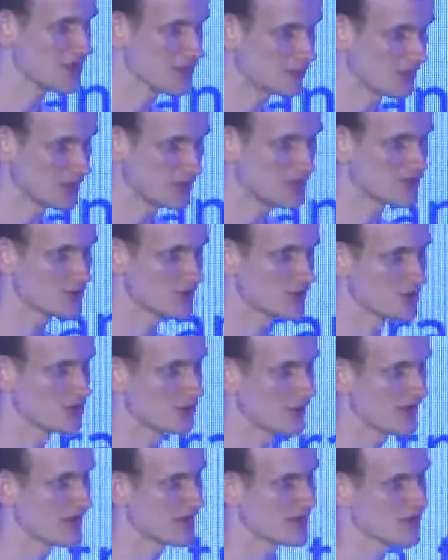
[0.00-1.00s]
what you do
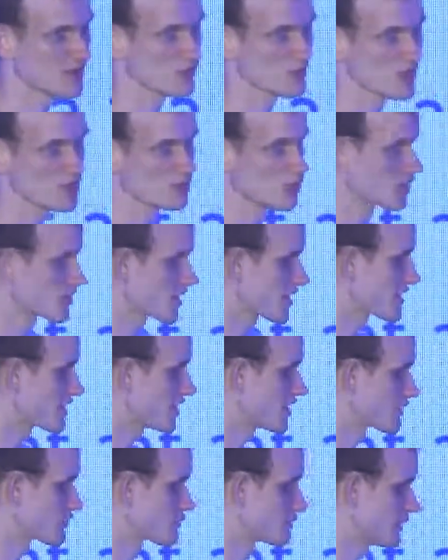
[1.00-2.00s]
is you store this
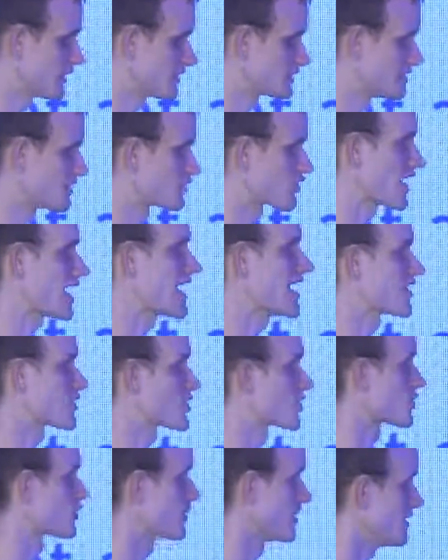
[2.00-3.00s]
kind of really clever hash
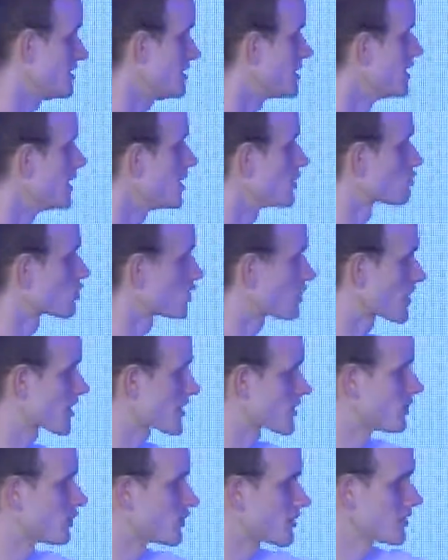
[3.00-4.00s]
tree, where you
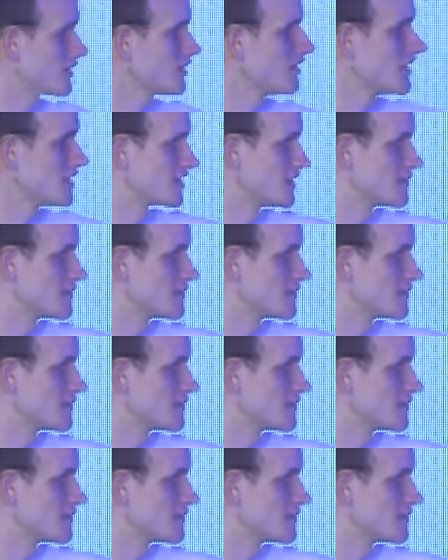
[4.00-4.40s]
store the